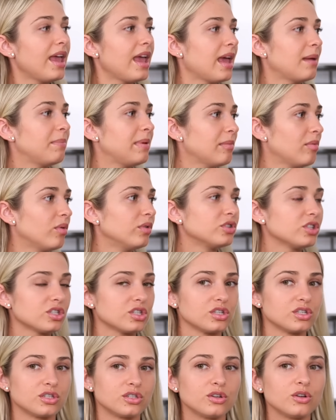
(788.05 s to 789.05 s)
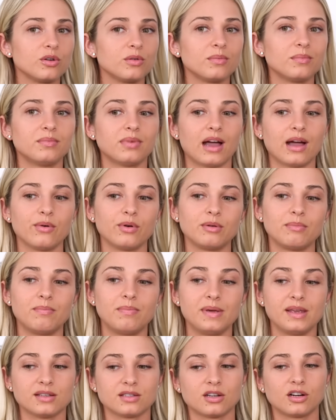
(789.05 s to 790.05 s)
And people will just assume I would
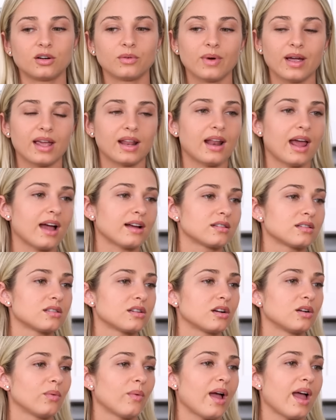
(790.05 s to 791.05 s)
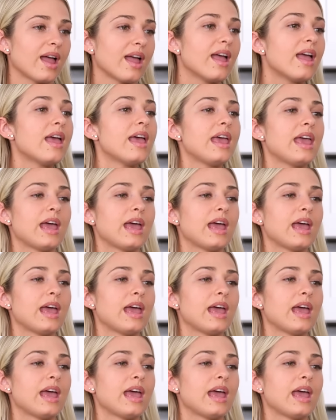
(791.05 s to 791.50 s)
be a certain way and act a certain way.